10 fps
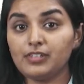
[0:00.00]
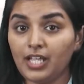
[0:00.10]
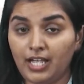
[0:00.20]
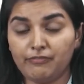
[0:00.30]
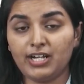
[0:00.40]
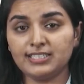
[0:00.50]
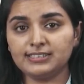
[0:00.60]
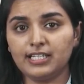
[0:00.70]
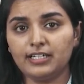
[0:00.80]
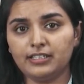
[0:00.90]
I've asked
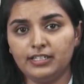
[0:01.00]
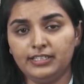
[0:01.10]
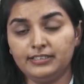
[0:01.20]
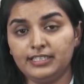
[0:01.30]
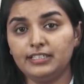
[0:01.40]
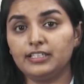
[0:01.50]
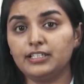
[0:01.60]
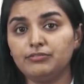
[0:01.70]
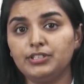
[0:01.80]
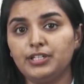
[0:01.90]
that, and then
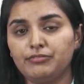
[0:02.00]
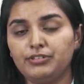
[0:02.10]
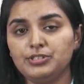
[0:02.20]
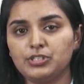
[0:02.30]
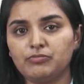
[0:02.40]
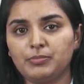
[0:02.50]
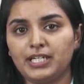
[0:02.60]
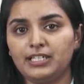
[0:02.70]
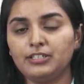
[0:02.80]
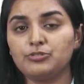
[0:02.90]
give the reference of my
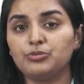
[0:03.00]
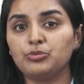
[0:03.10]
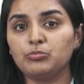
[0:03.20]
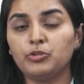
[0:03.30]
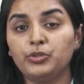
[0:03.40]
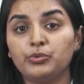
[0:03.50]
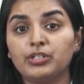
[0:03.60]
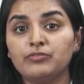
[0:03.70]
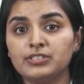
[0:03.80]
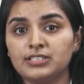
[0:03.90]
link to know more, you
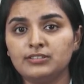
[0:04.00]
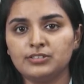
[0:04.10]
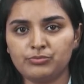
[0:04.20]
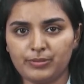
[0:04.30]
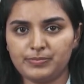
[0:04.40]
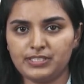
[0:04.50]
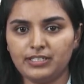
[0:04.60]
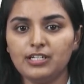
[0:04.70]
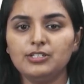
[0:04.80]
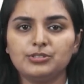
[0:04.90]
can visit this website.
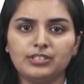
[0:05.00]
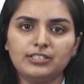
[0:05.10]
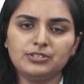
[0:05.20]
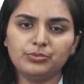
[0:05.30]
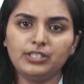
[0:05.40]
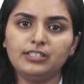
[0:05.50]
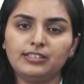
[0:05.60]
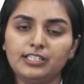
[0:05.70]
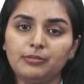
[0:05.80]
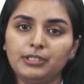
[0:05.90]
So that is what,
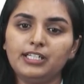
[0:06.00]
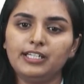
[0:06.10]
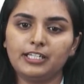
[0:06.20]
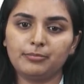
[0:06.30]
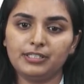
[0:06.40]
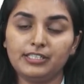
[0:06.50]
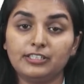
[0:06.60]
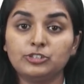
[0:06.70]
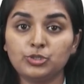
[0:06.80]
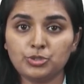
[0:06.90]
nothing but link building.
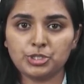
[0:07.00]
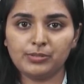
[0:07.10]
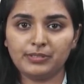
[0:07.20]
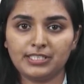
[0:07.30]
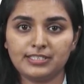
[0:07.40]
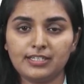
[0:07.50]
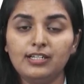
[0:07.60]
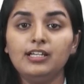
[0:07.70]
Social media,